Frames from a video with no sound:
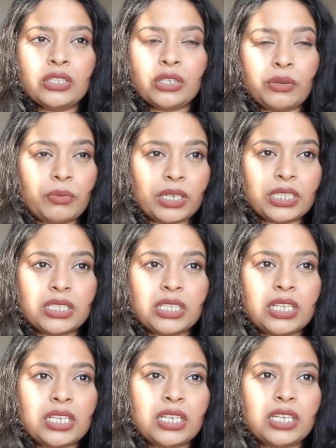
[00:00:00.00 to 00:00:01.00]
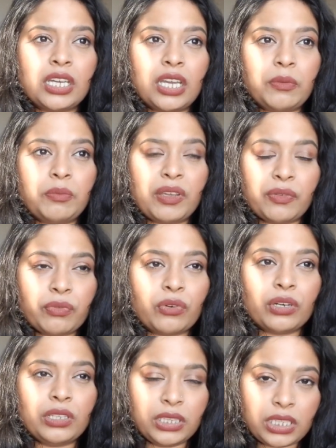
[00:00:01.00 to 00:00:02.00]
university
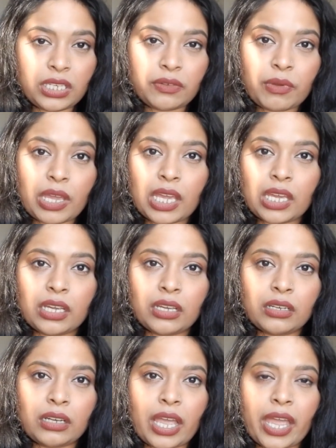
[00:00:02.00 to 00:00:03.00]
before leaving,